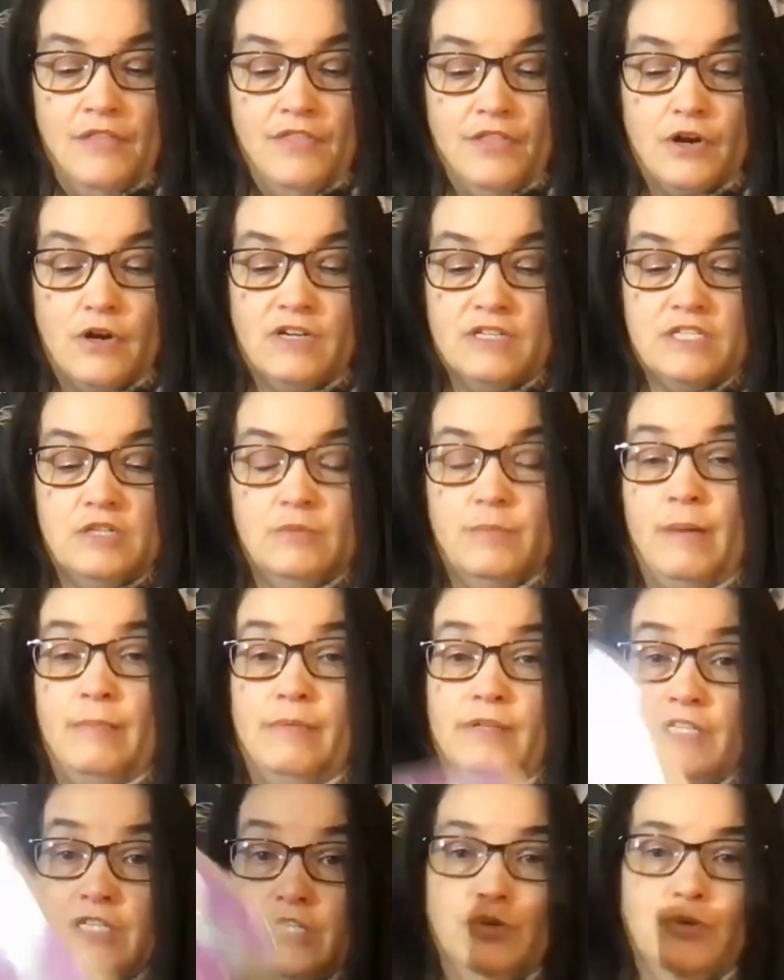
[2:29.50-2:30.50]
The Crystal
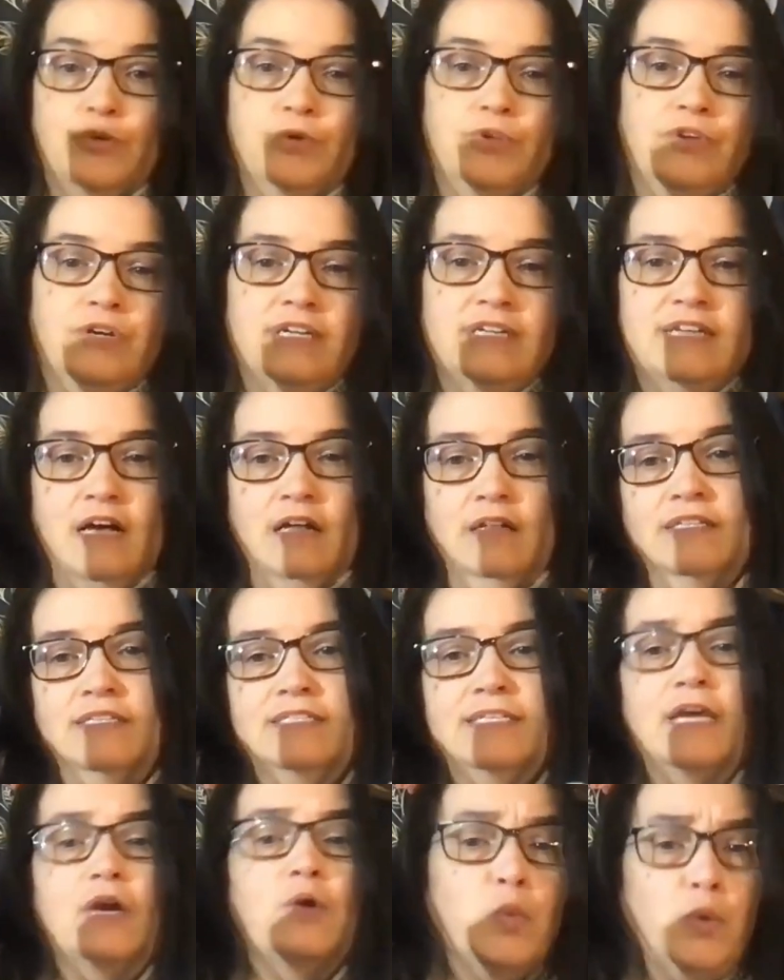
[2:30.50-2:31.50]
Bible 2, you can tell
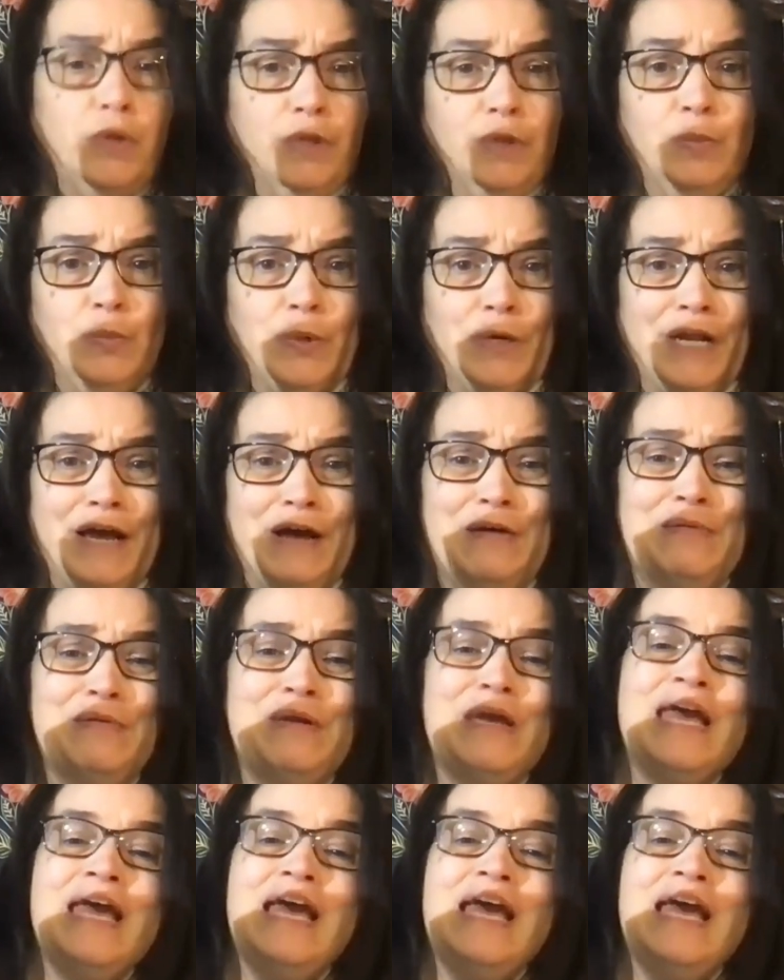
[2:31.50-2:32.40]
it's like really worn out.